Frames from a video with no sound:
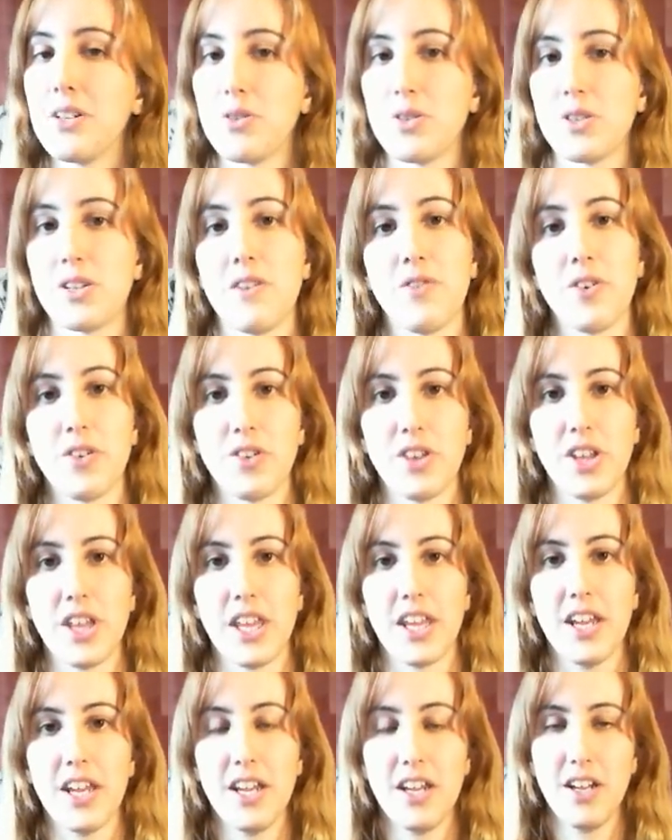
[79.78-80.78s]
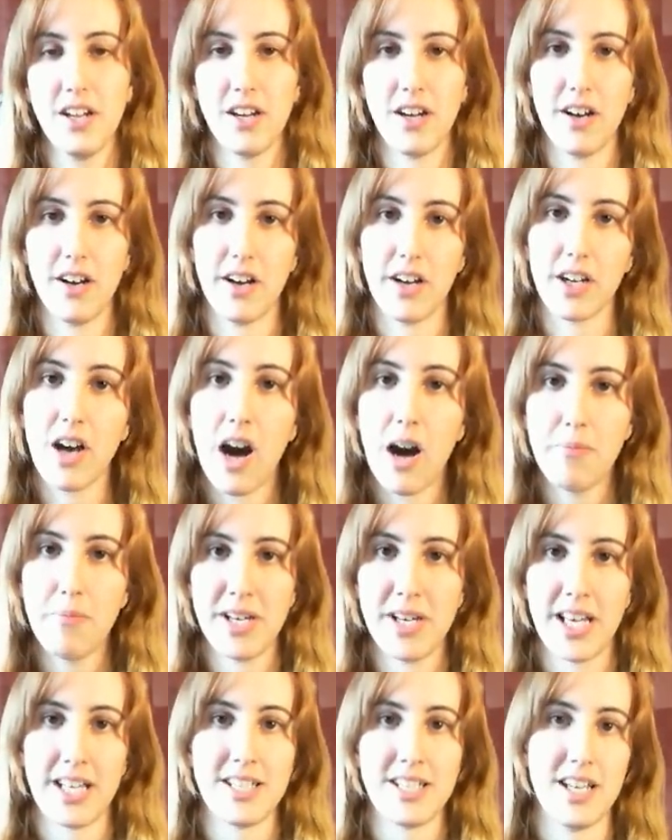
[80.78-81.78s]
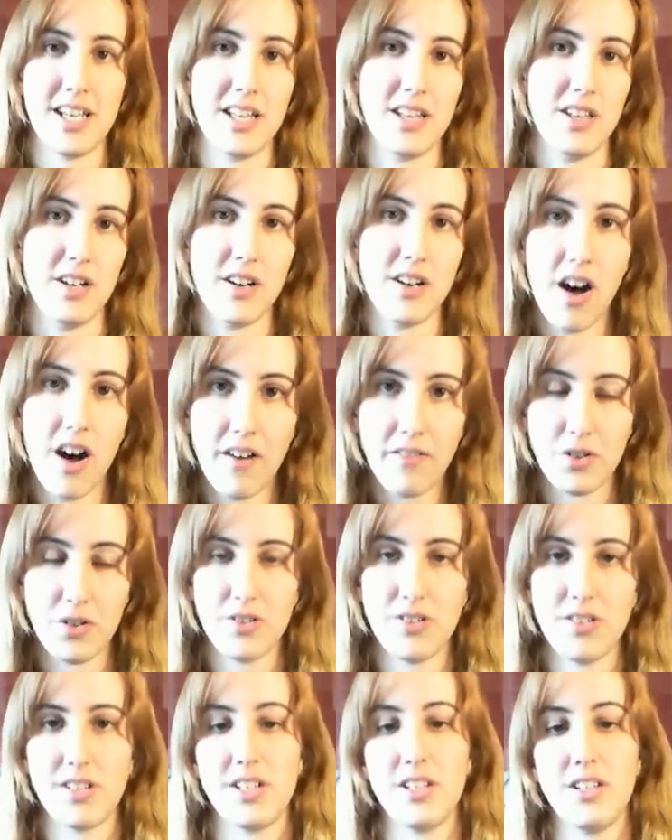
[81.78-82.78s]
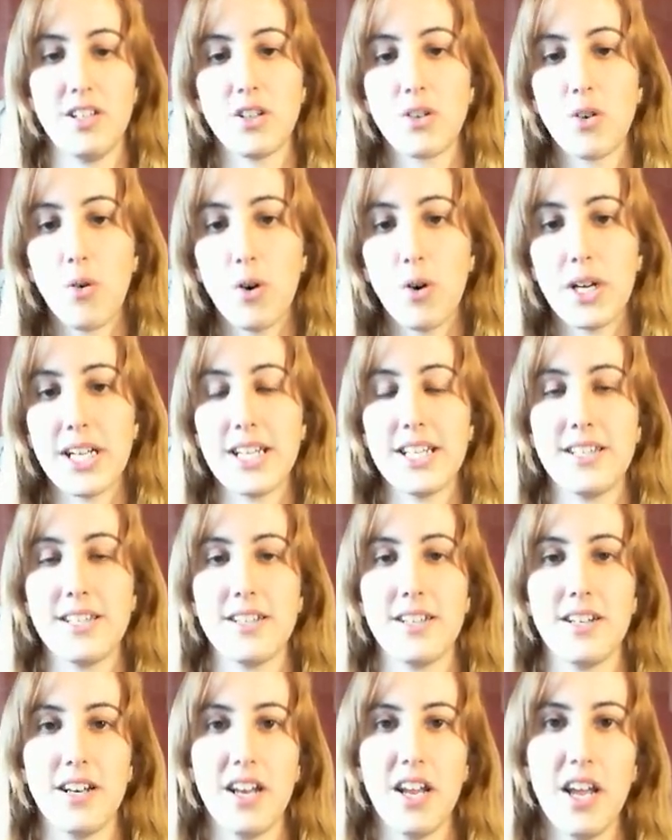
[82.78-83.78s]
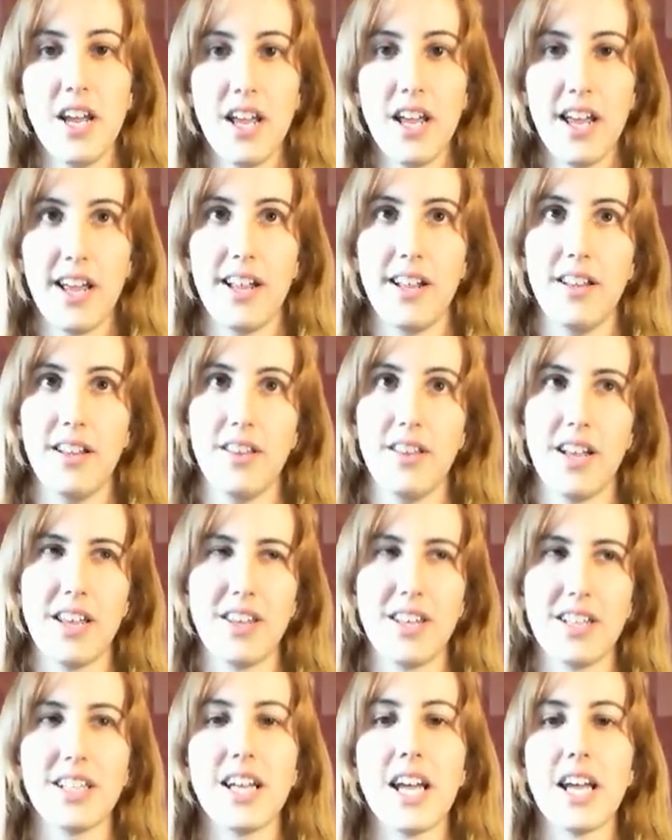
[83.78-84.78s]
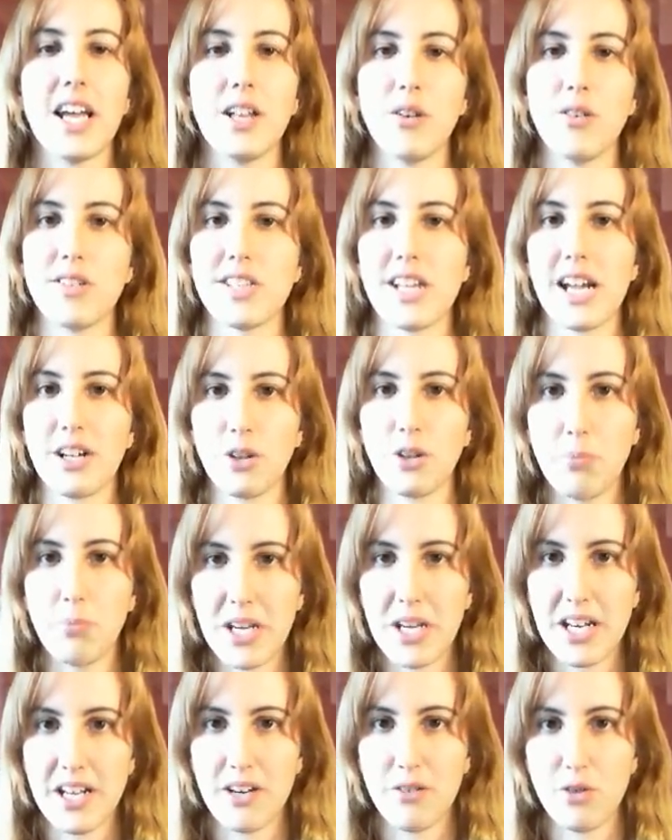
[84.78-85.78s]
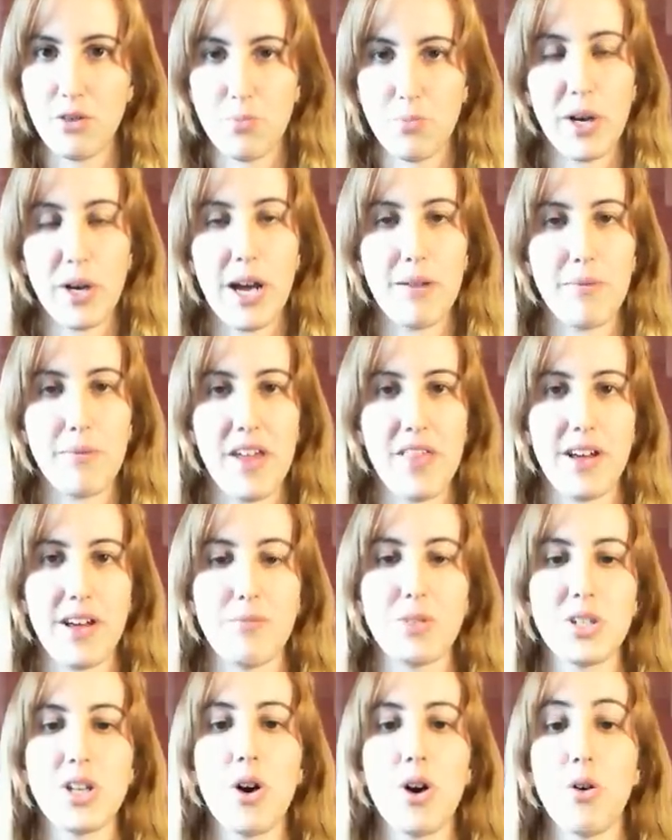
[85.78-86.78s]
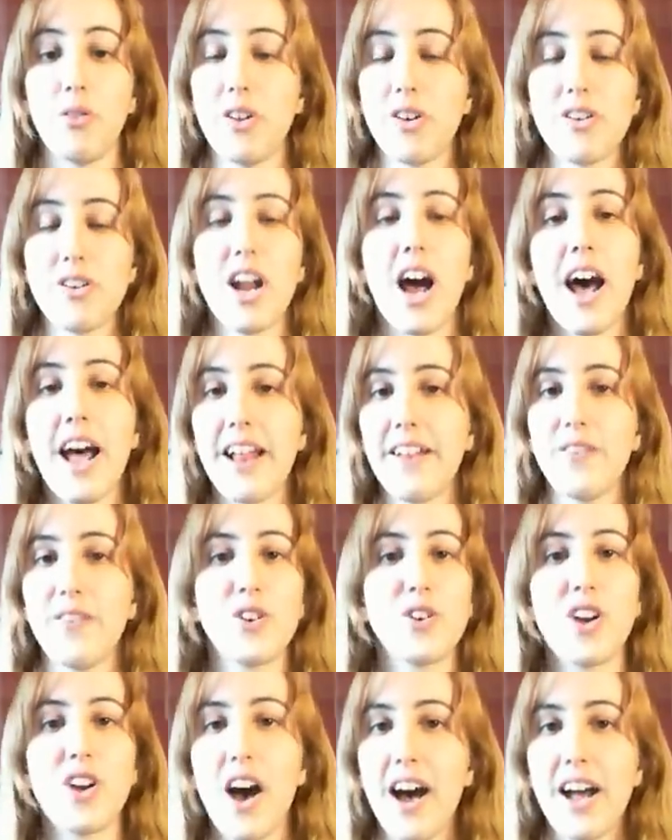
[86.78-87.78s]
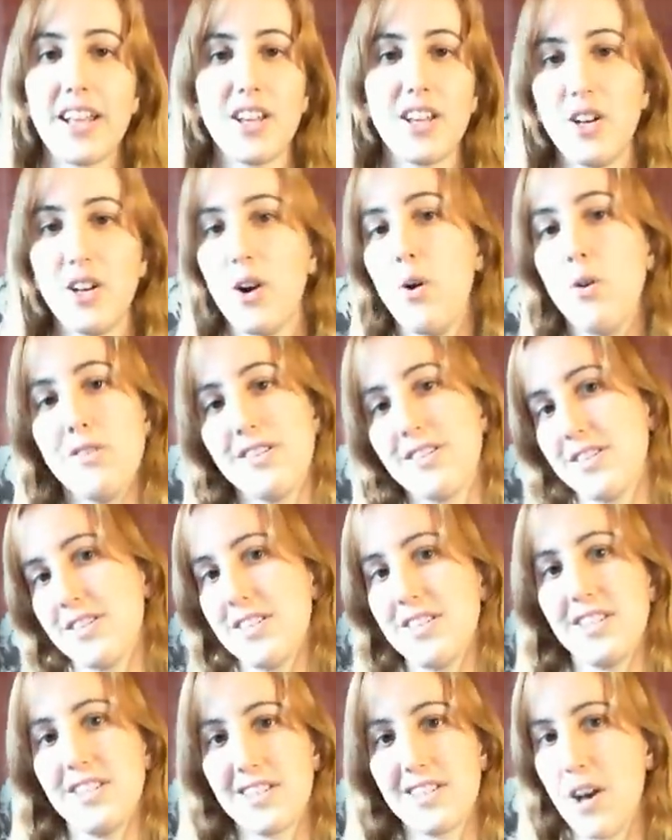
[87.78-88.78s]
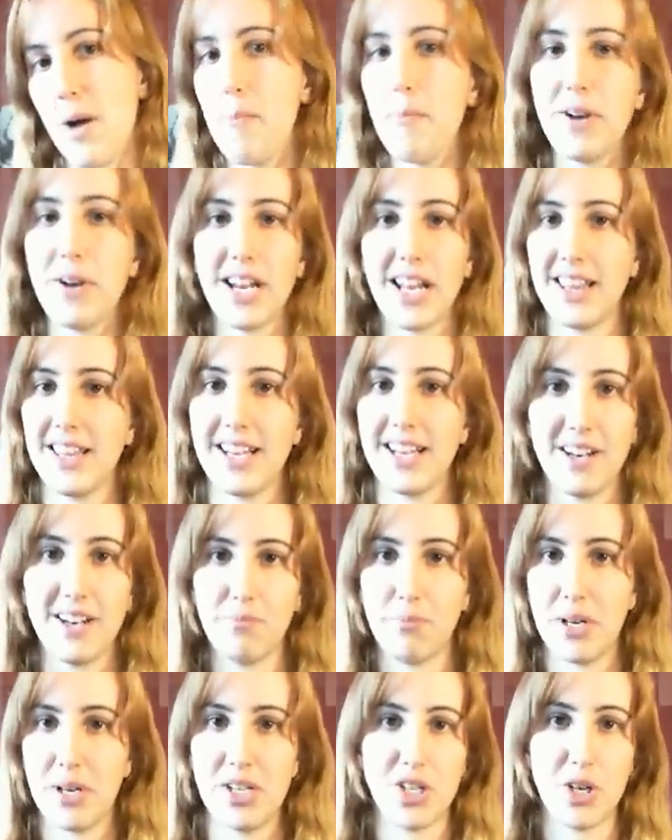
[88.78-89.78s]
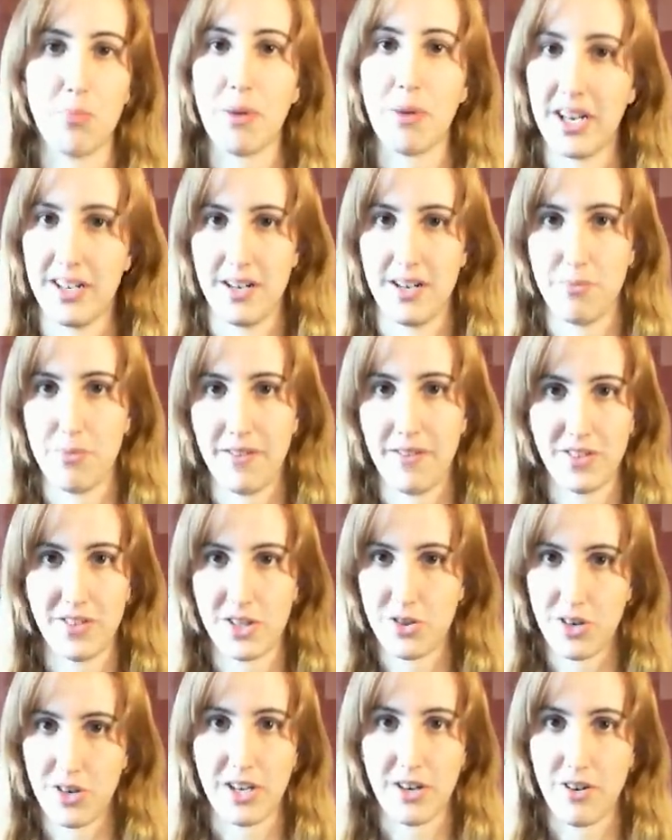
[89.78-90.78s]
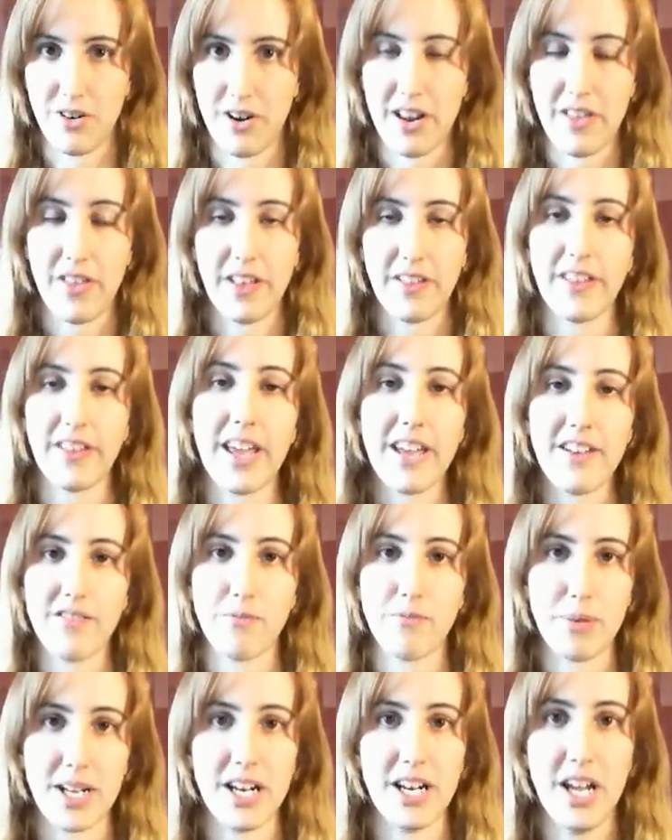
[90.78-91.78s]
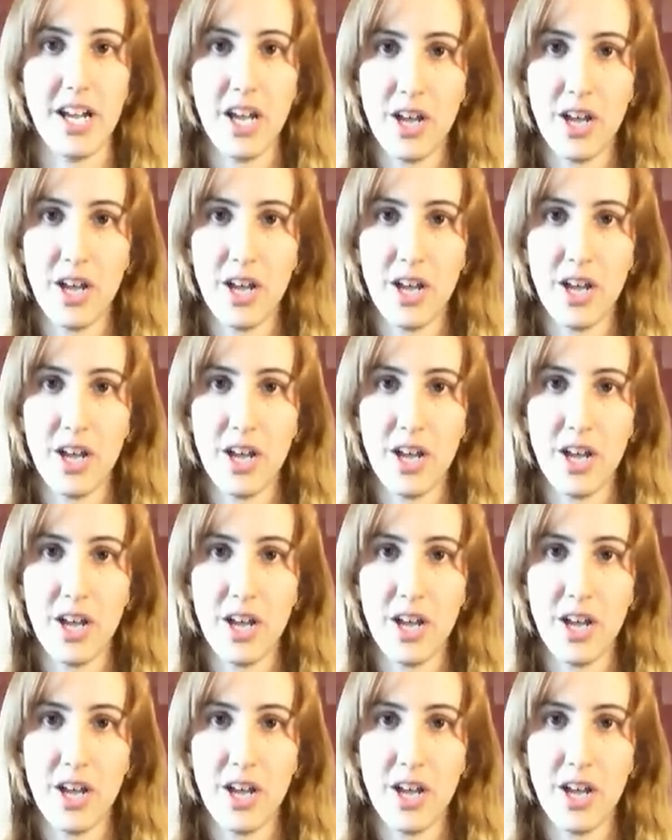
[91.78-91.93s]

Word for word: stuff, all the uh, comics and the novels and the toys and and I think the Halo Encyclopedia was put out by them. So they're not they're not you know just this company that Bungie picked up off the street or anything. They have been